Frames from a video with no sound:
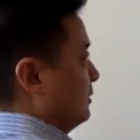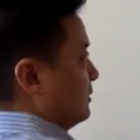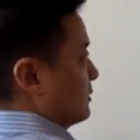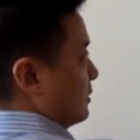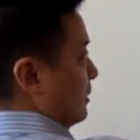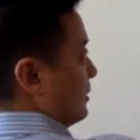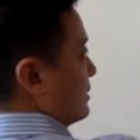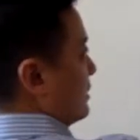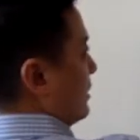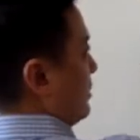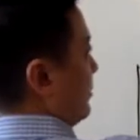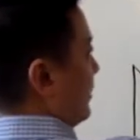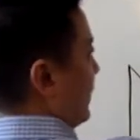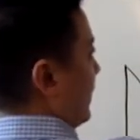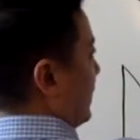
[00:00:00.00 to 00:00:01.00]
So let's
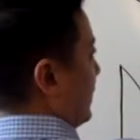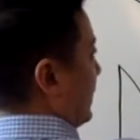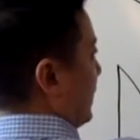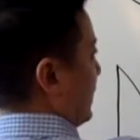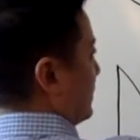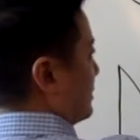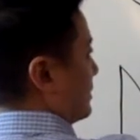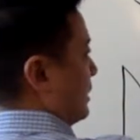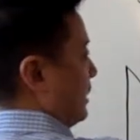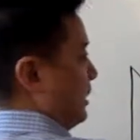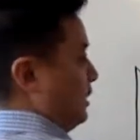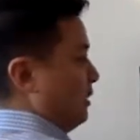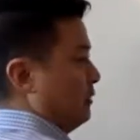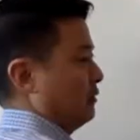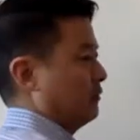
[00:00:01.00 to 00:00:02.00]
label that
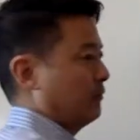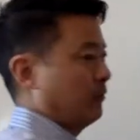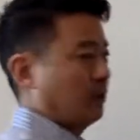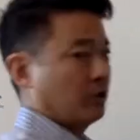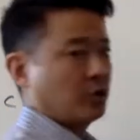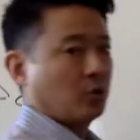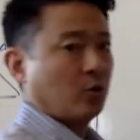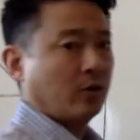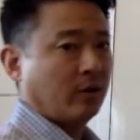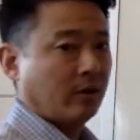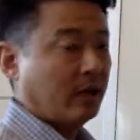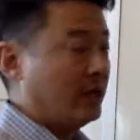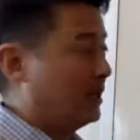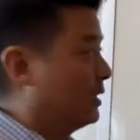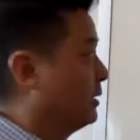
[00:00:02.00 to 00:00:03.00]
SL for shorter
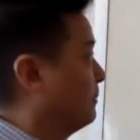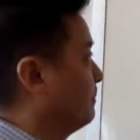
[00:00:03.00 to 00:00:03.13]
leg.